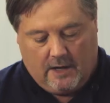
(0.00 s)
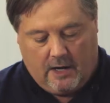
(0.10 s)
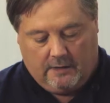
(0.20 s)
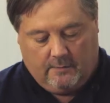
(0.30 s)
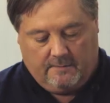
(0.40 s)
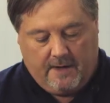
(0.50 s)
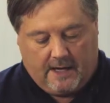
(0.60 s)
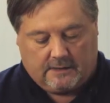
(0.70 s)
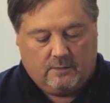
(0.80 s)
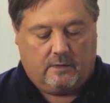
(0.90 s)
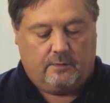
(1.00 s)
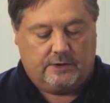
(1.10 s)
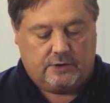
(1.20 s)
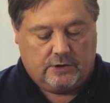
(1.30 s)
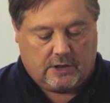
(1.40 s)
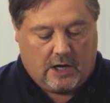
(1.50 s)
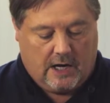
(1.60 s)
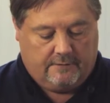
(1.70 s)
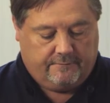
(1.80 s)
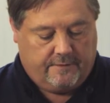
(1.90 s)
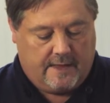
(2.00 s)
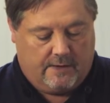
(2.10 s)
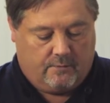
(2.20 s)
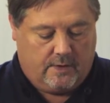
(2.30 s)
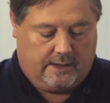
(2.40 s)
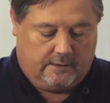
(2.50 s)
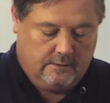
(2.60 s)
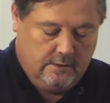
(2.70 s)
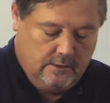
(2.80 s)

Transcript: all the way back to where we took off that wing.